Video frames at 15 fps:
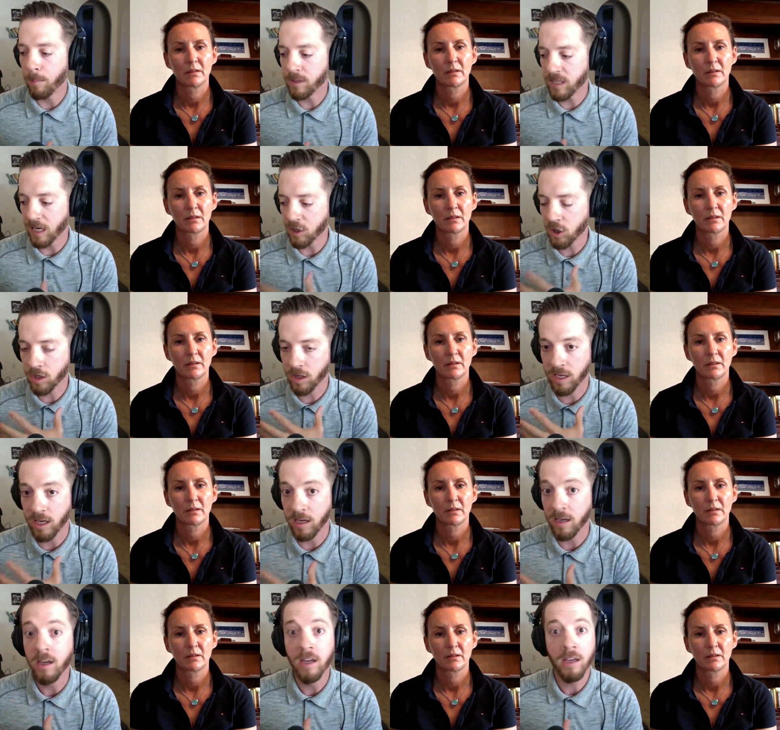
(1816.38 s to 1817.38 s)
Speaker 1: and
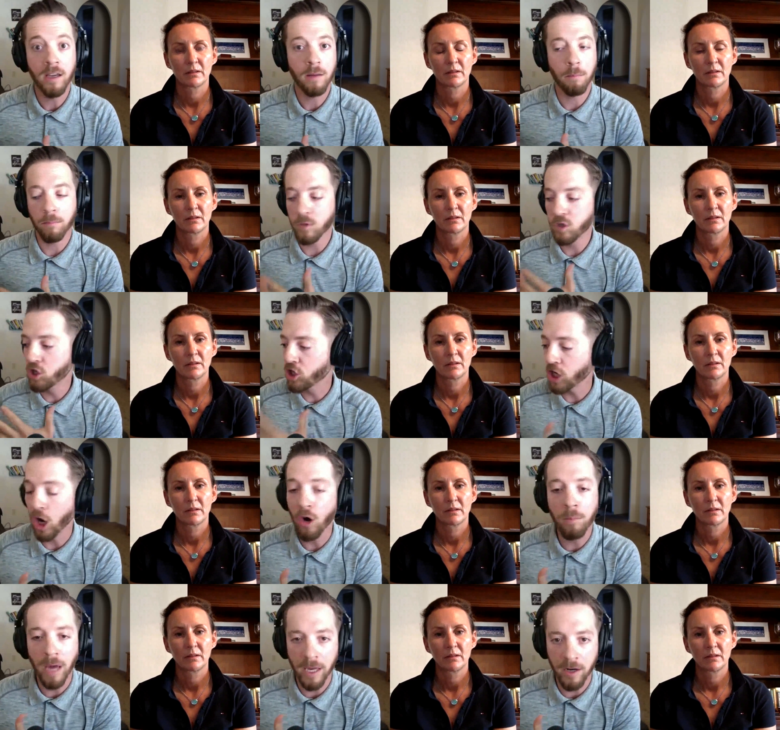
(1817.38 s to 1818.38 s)
potentially
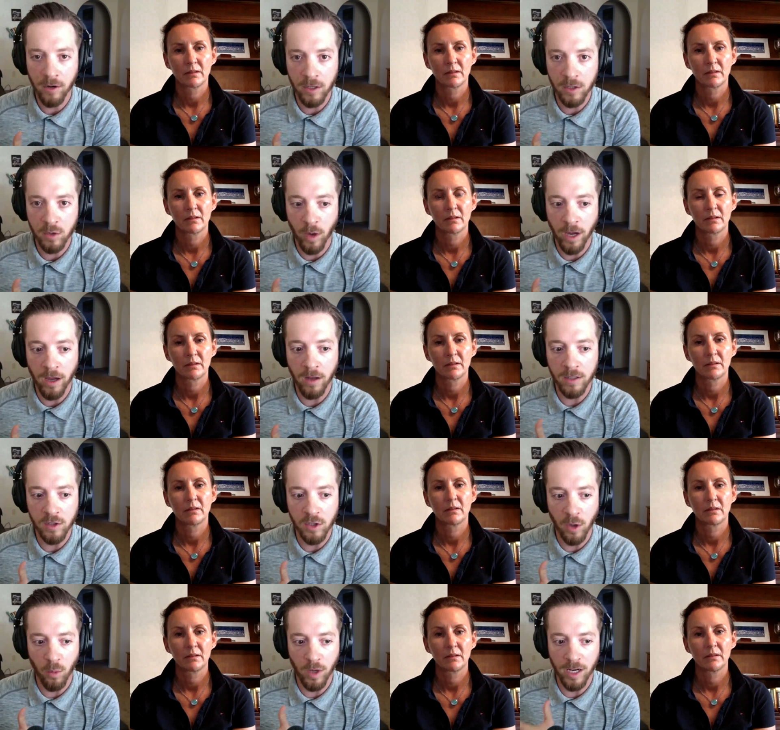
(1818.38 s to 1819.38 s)
show better as well. And
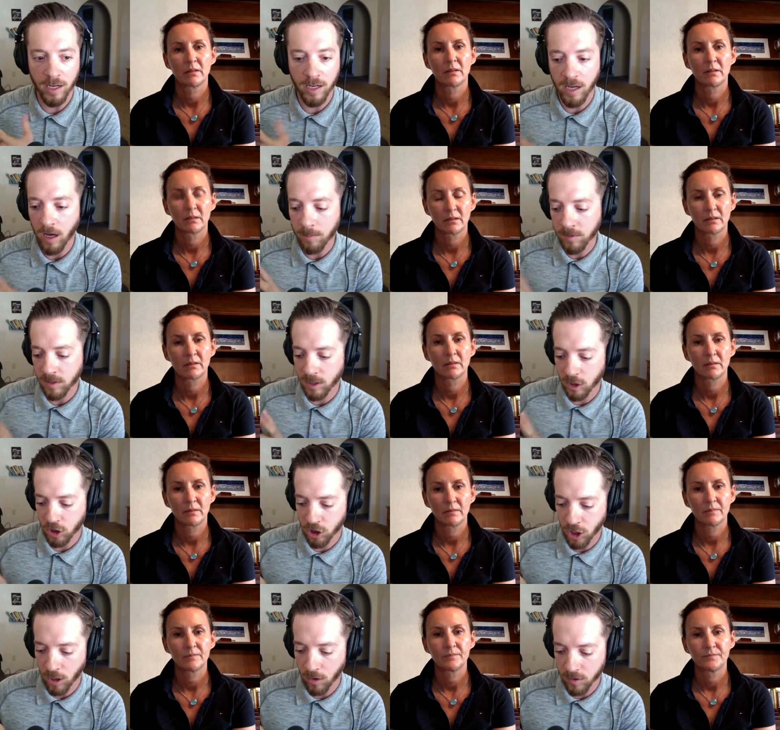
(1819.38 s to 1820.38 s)
so when it comes to
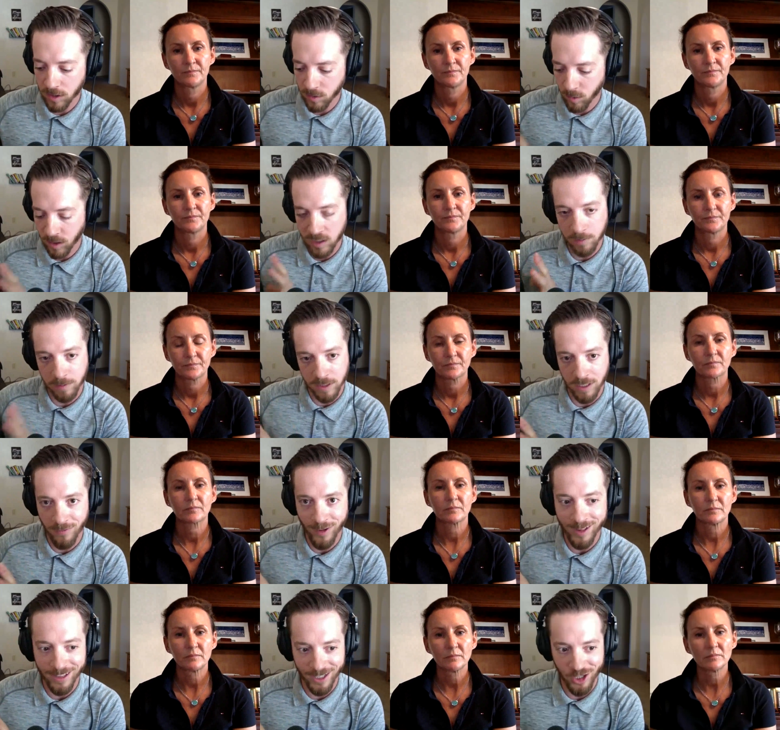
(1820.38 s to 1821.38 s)
shows as well,
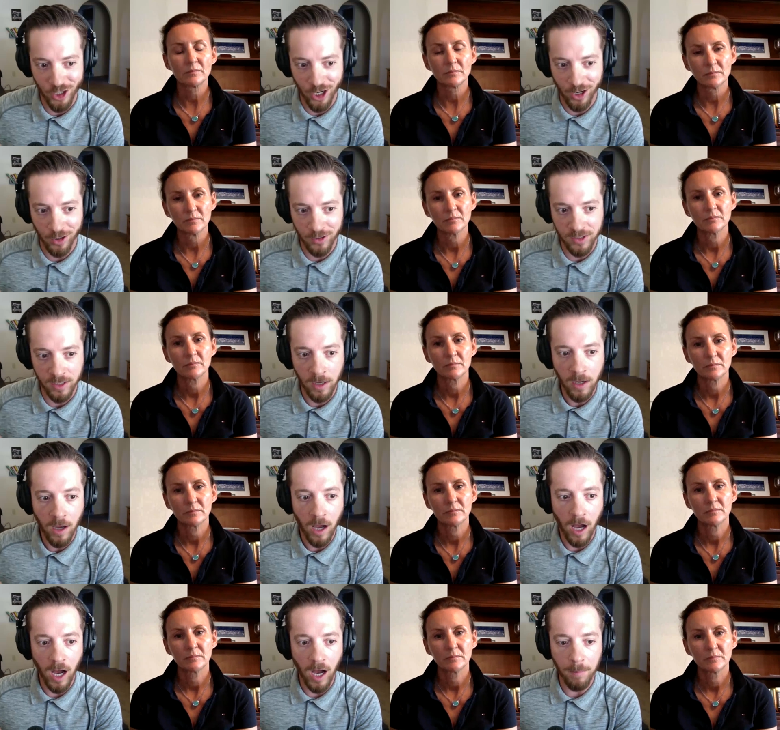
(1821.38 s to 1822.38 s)
specifically shows,
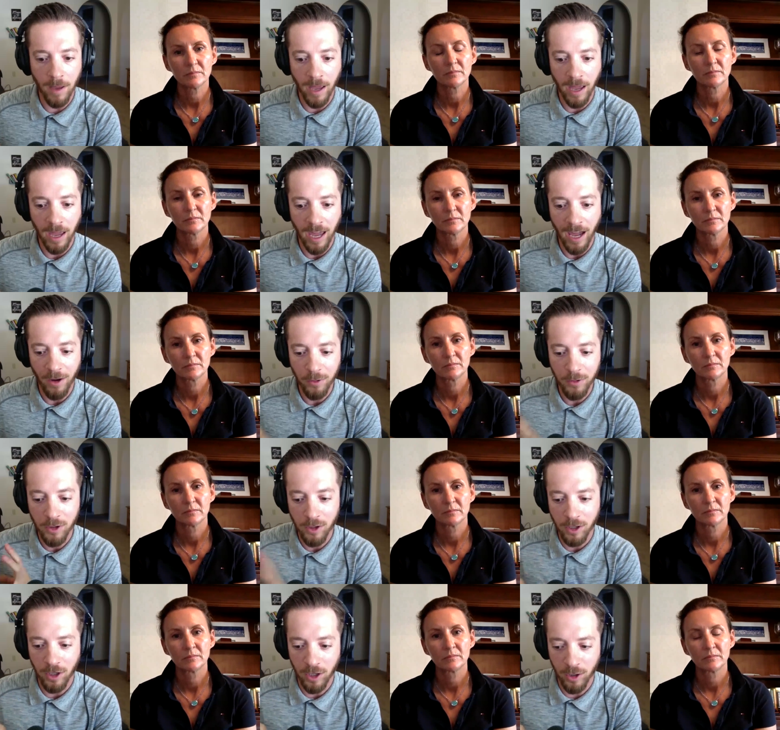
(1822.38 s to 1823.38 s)
um, how do
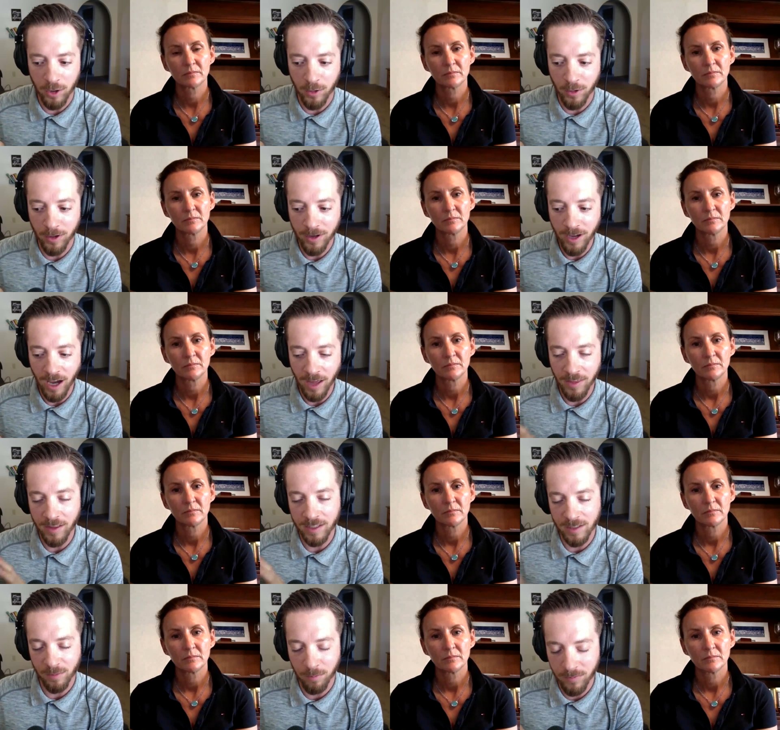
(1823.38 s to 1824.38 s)
you, I think
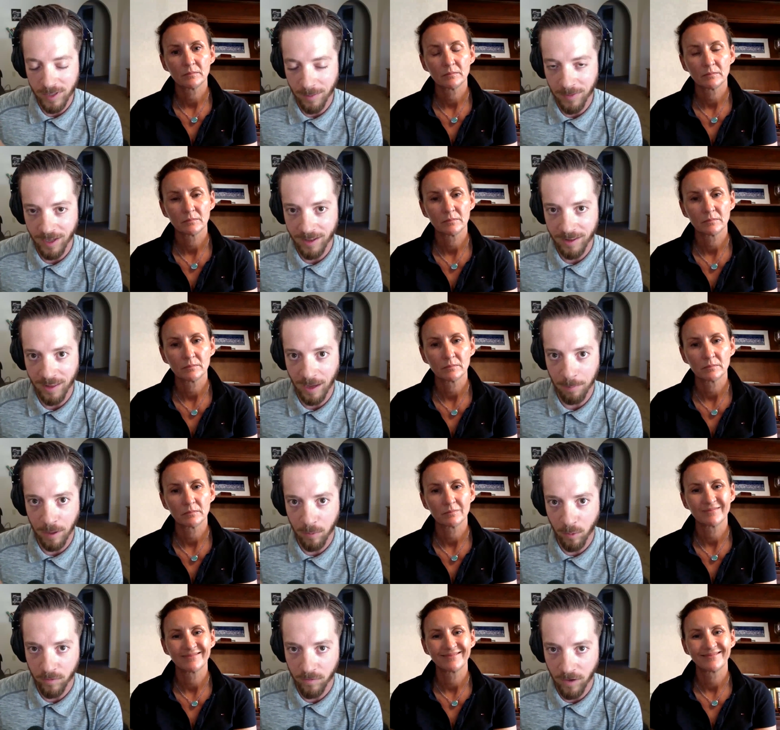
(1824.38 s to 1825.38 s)
this is something that
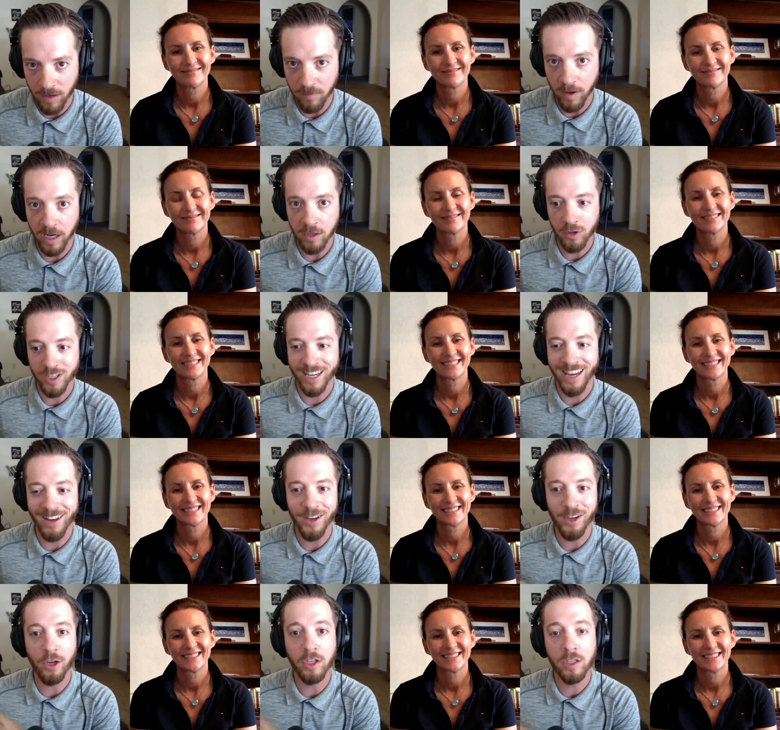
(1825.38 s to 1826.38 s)
people would find very interesting. How
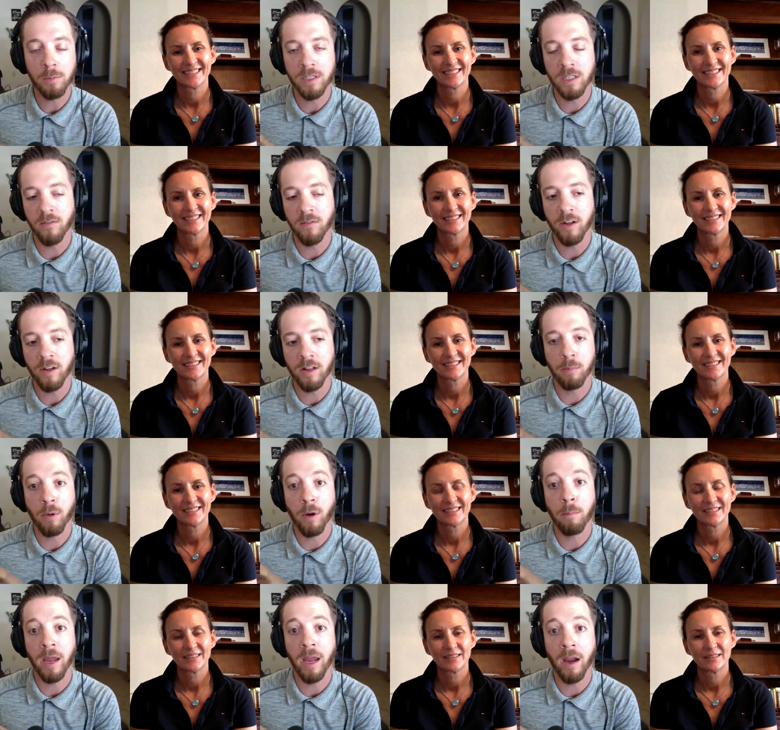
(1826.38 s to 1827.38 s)
do you specifically
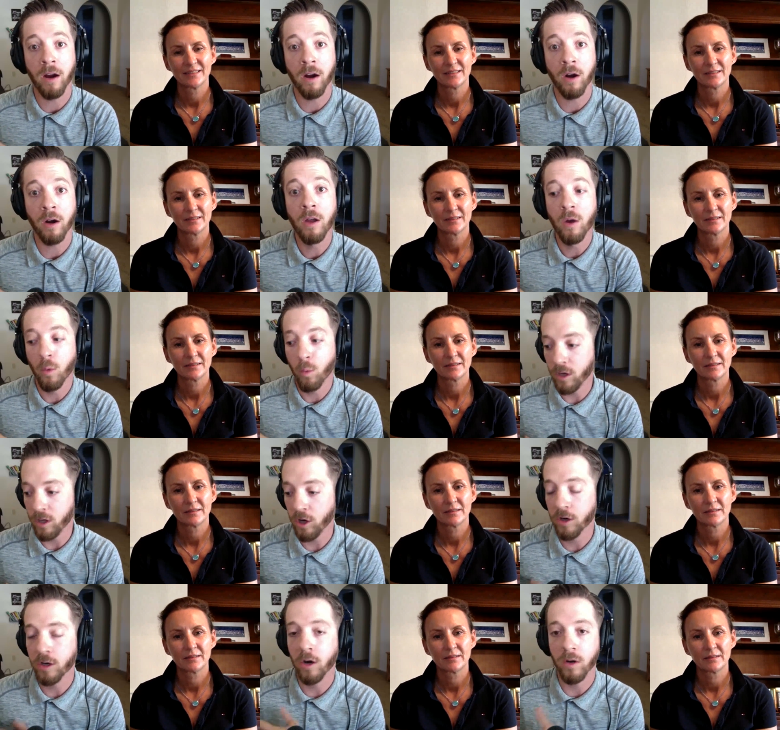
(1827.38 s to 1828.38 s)
prepare
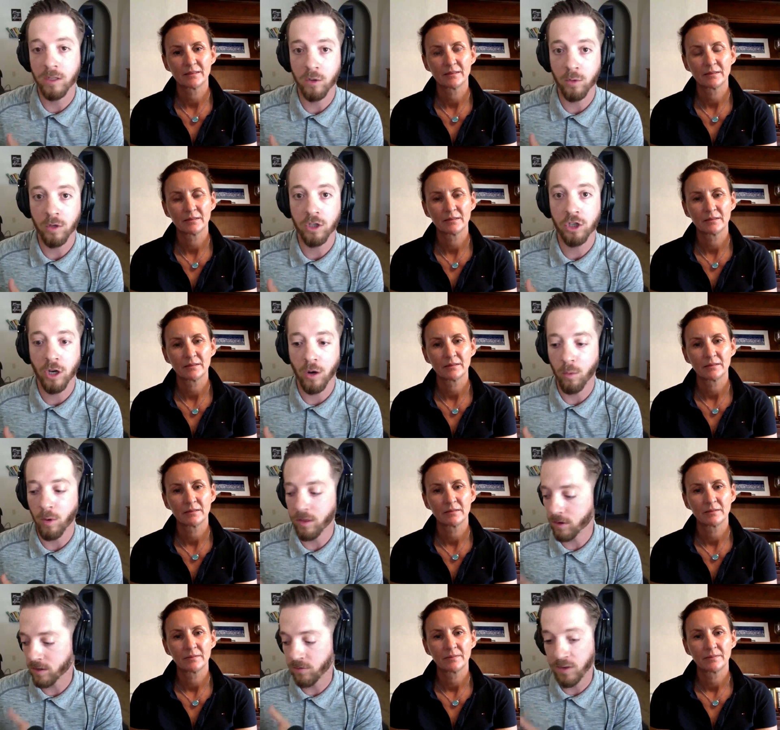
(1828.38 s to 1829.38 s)
when you're going to a show,
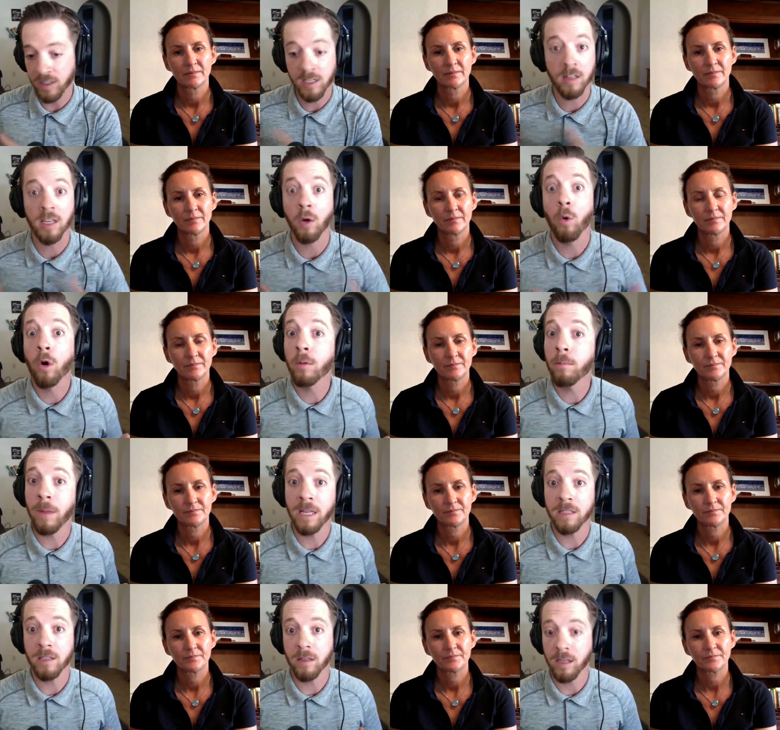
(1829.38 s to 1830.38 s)
whether it's physically or
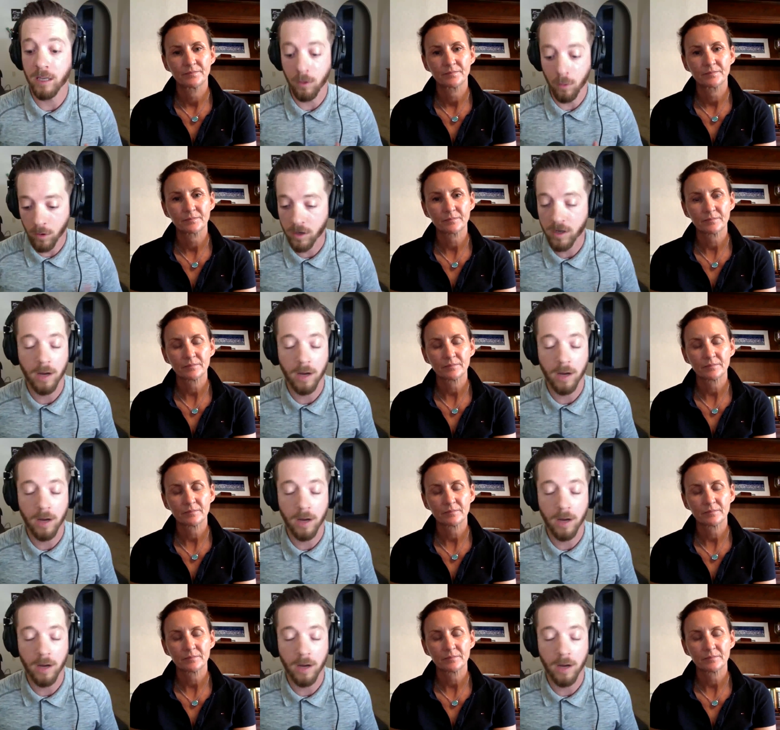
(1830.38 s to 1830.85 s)
mentally or